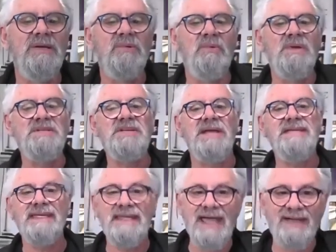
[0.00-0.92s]
which I
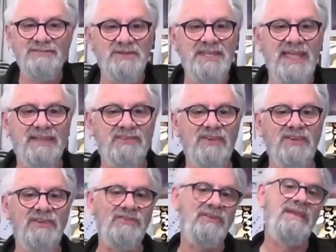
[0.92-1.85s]
did after
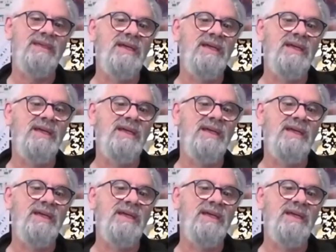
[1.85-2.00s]
Texas,